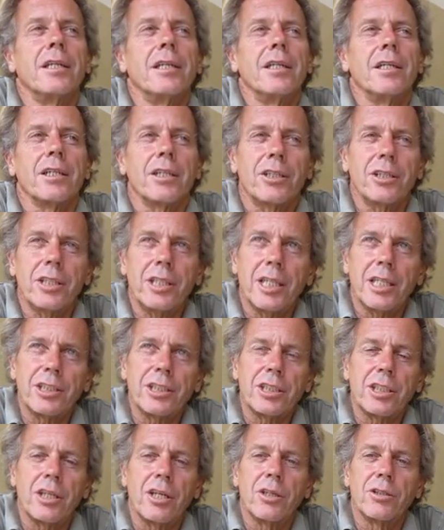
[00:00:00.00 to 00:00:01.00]
a good
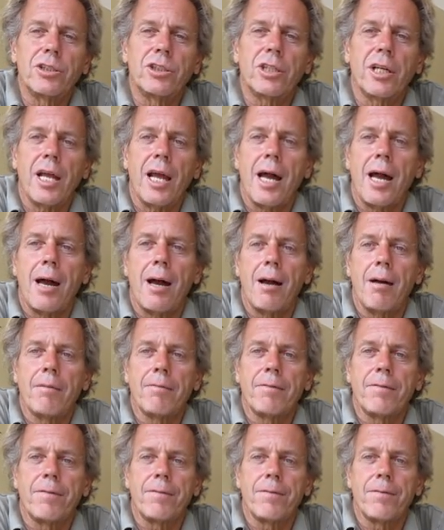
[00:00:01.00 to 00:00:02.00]
NGO should
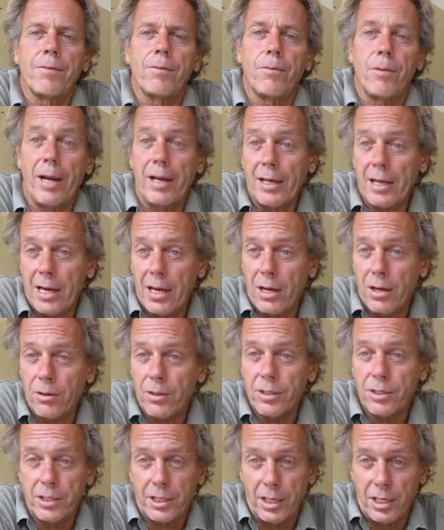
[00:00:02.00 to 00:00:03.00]
have, right now
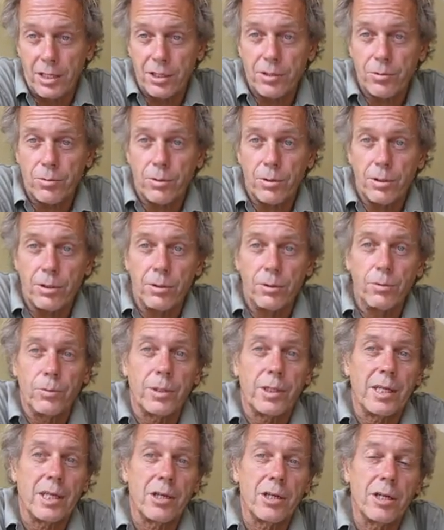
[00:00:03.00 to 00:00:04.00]
in today's world,
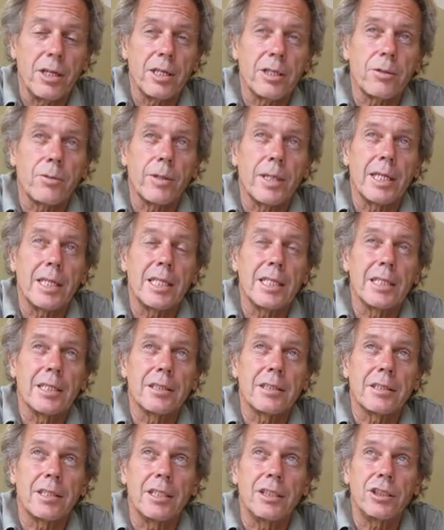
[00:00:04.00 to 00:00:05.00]
with the internet the way it
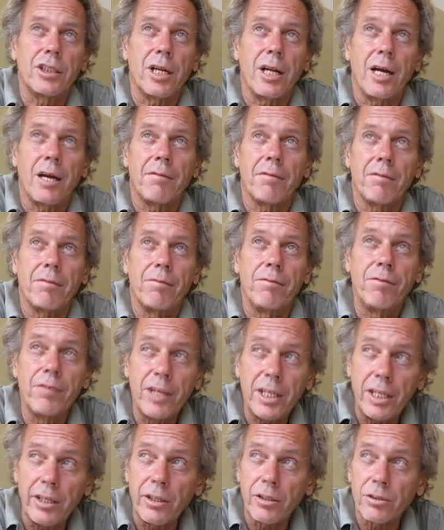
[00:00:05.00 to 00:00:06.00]
is, they should have
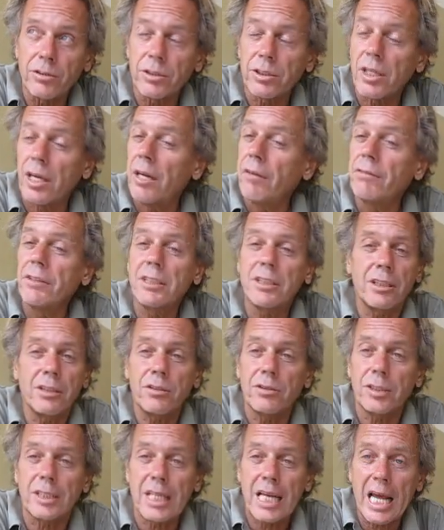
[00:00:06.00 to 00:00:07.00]
videos every
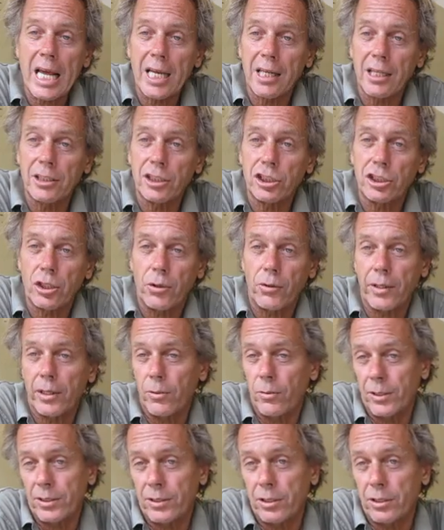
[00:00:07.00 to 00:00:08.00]
single day
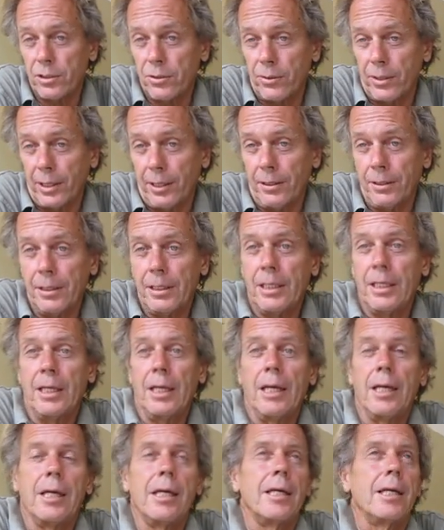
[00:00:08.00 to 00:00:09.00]
showing what they're doing.
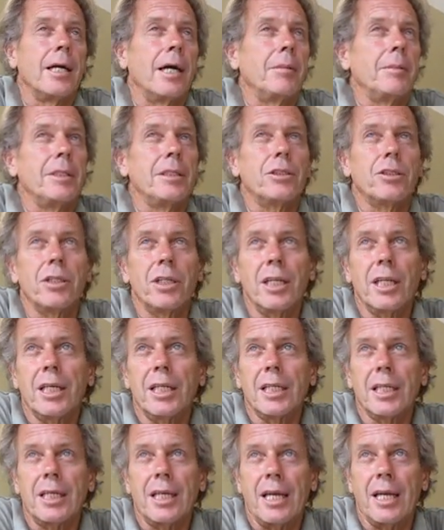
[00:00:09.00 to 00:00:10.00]
I mean, turning
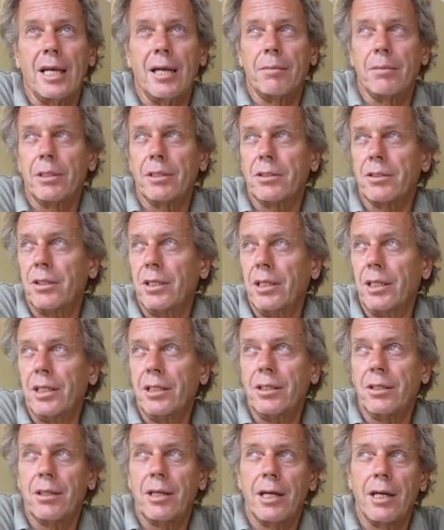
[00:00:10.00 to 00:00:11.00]
on the camera, turning
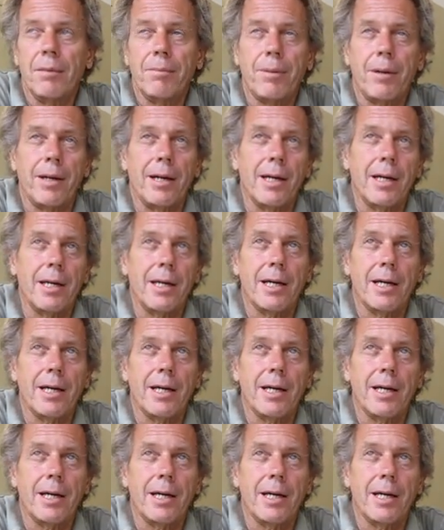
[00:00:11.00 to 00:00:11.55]
on your iPod,